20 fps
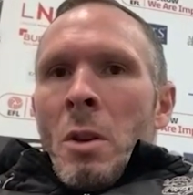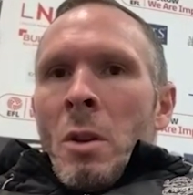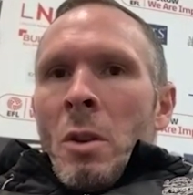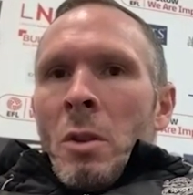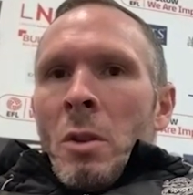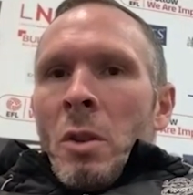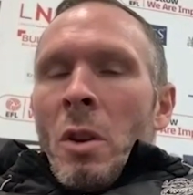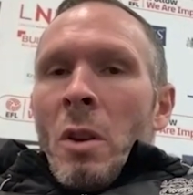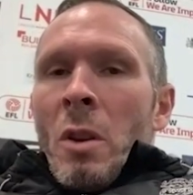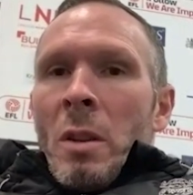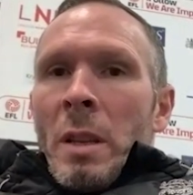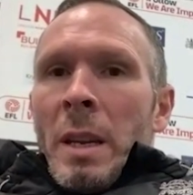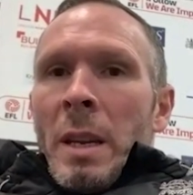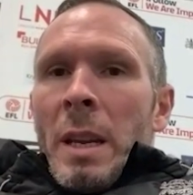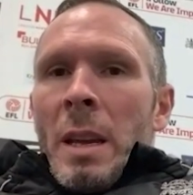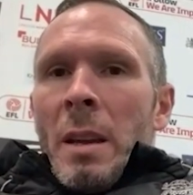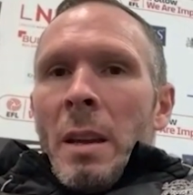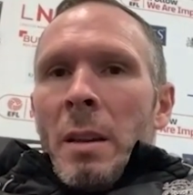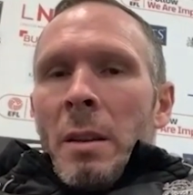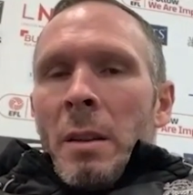
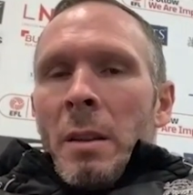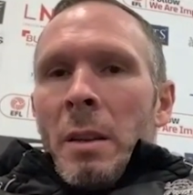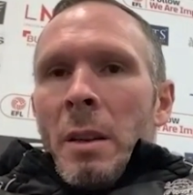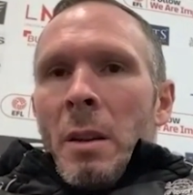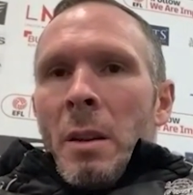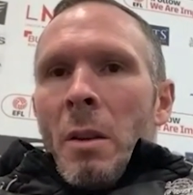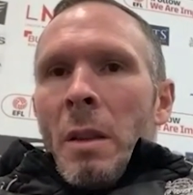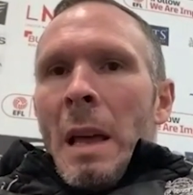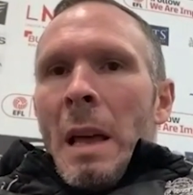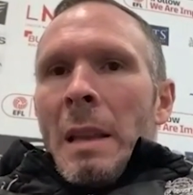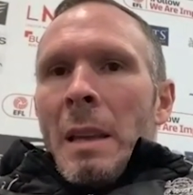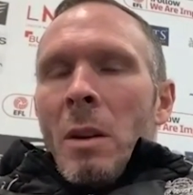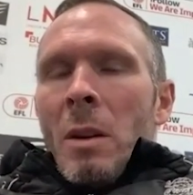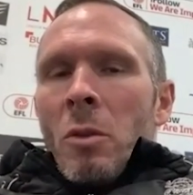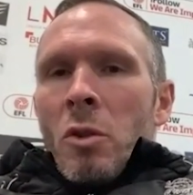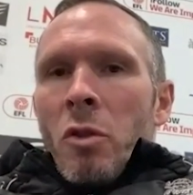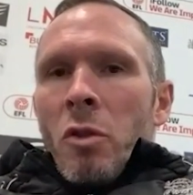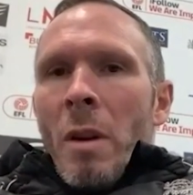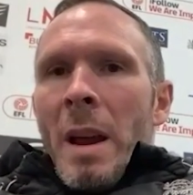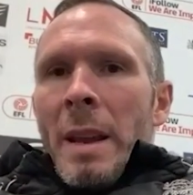certainly, you know, that little
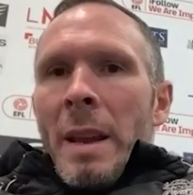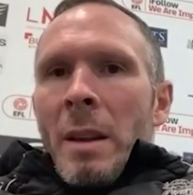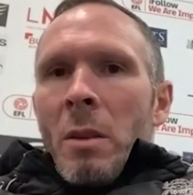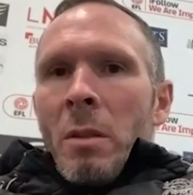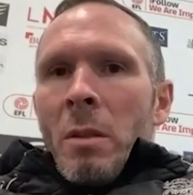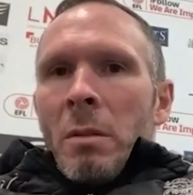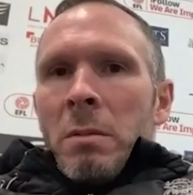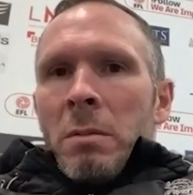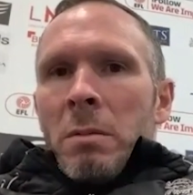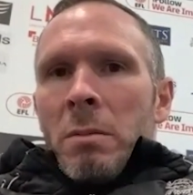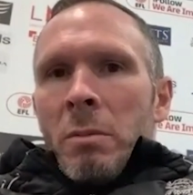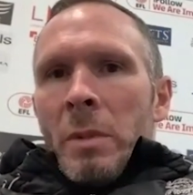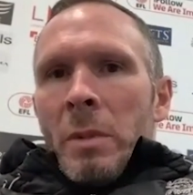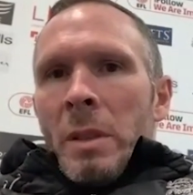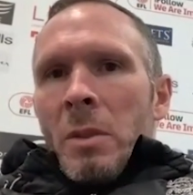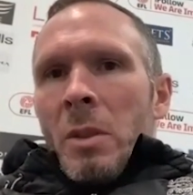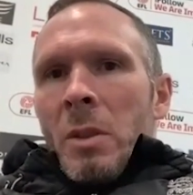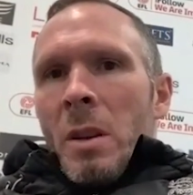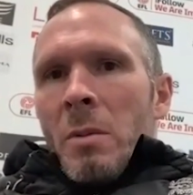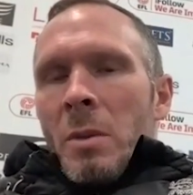triangle in
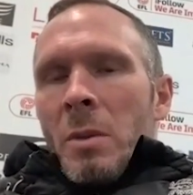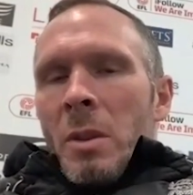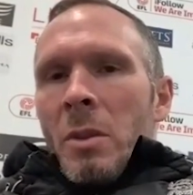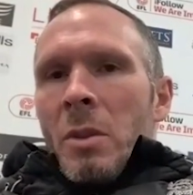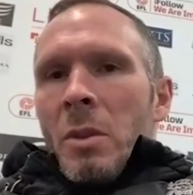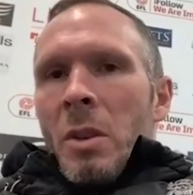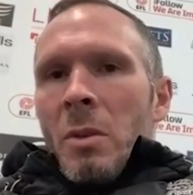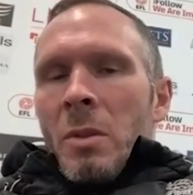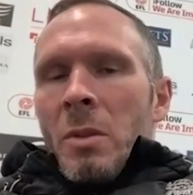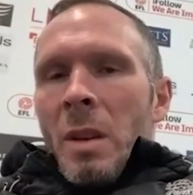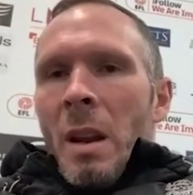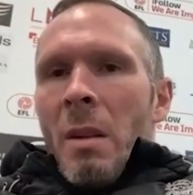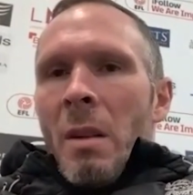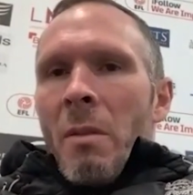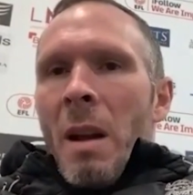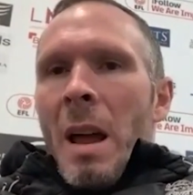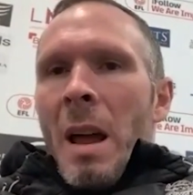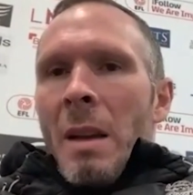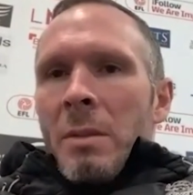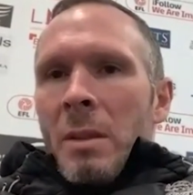terms of the two
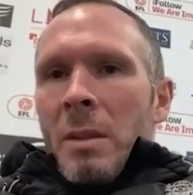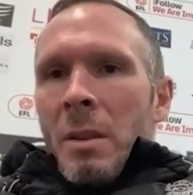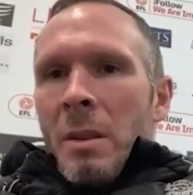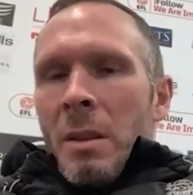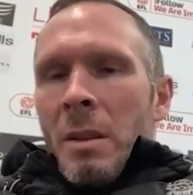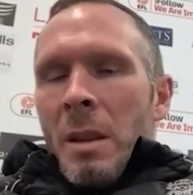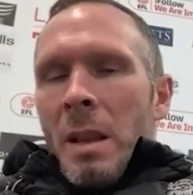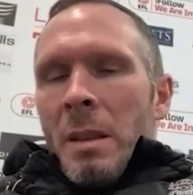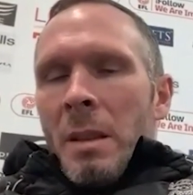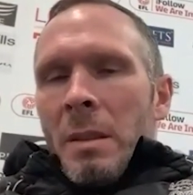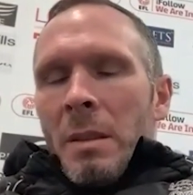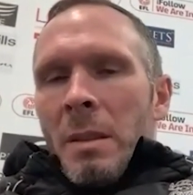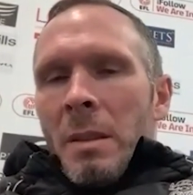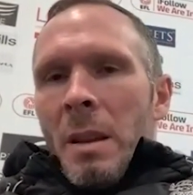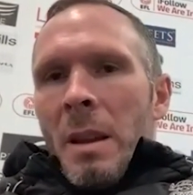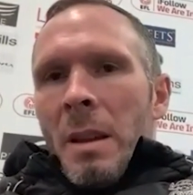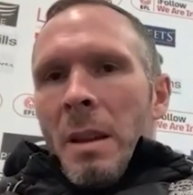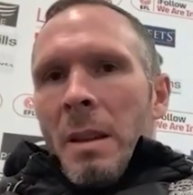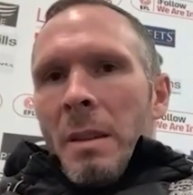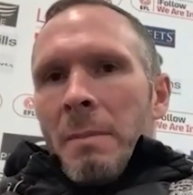centre-halves
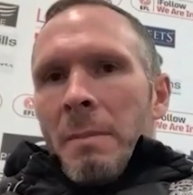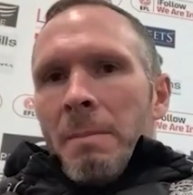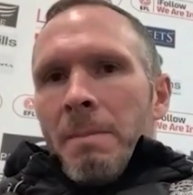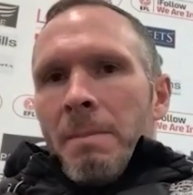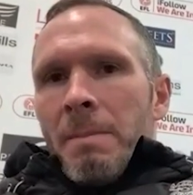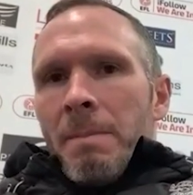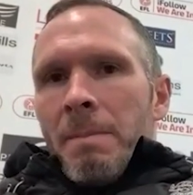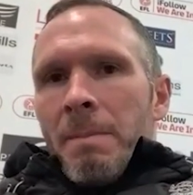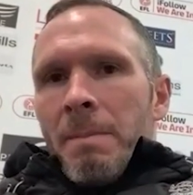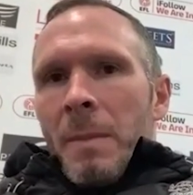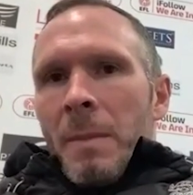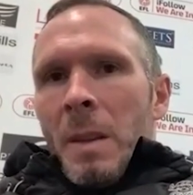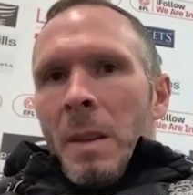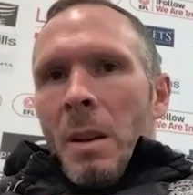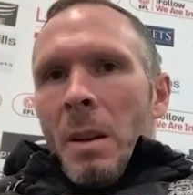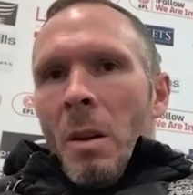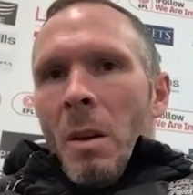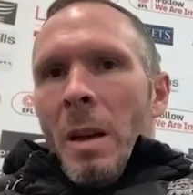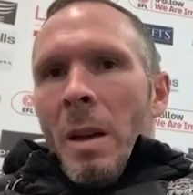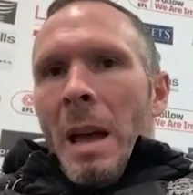and you
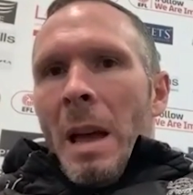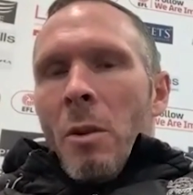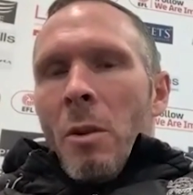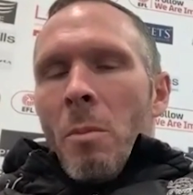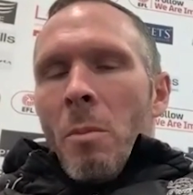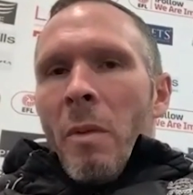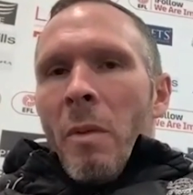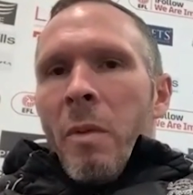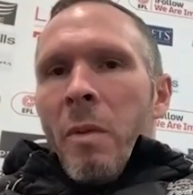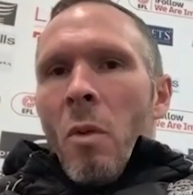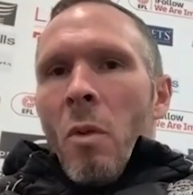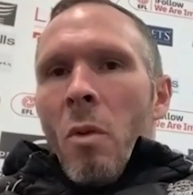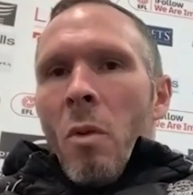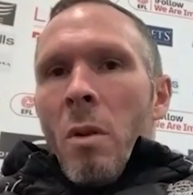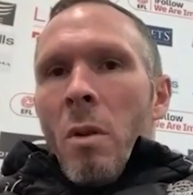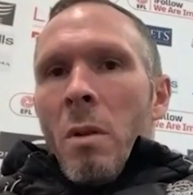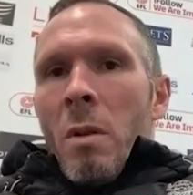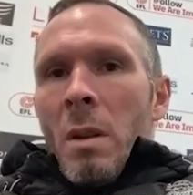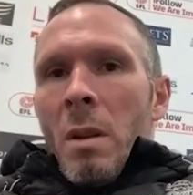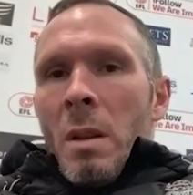know, our number
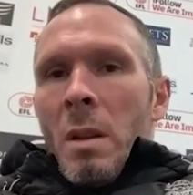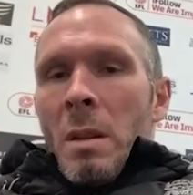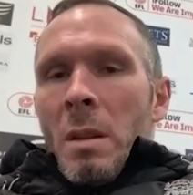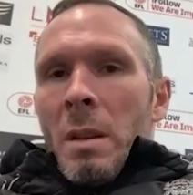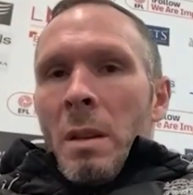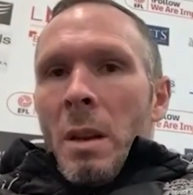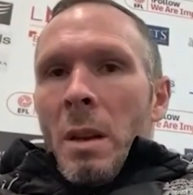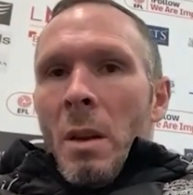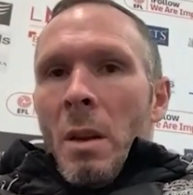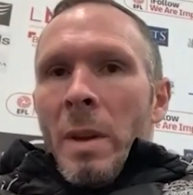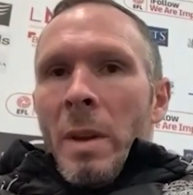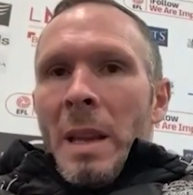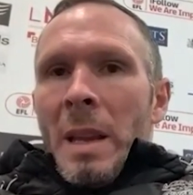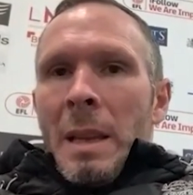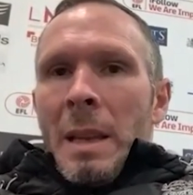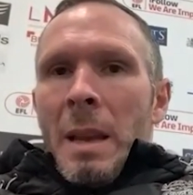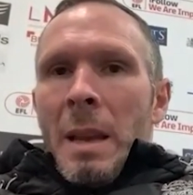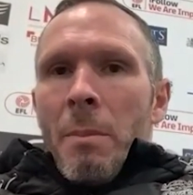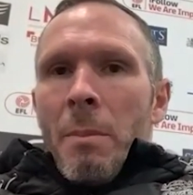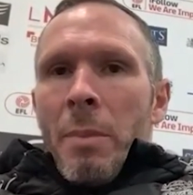four, you know, we had
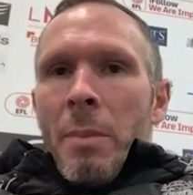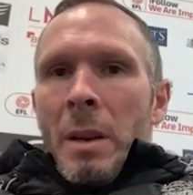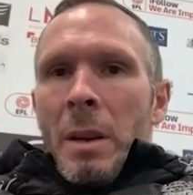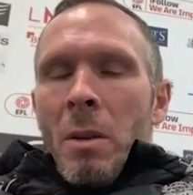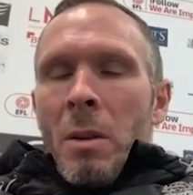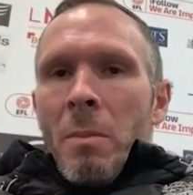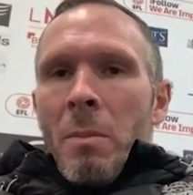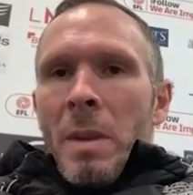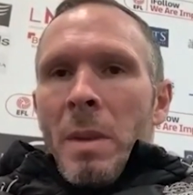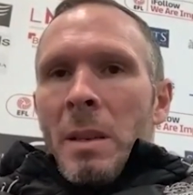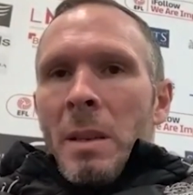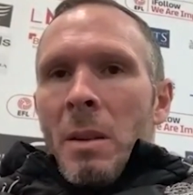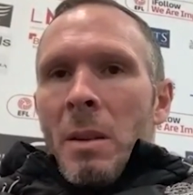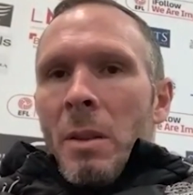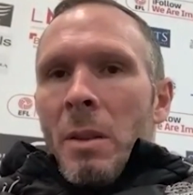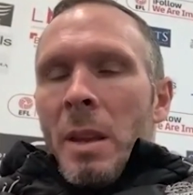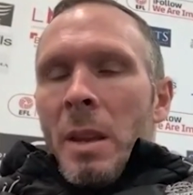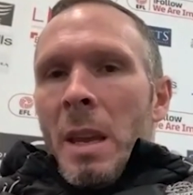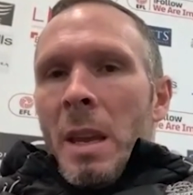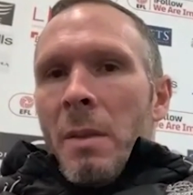Liam Bridcut missing on
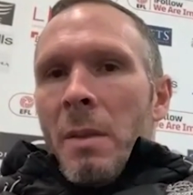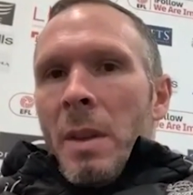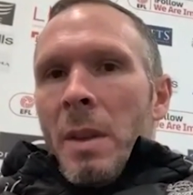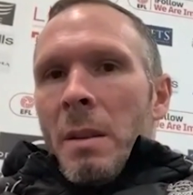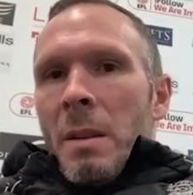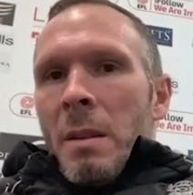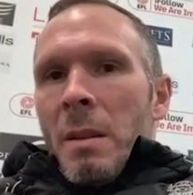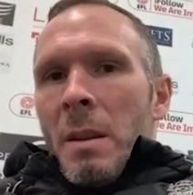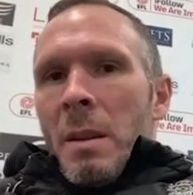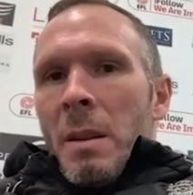the evening.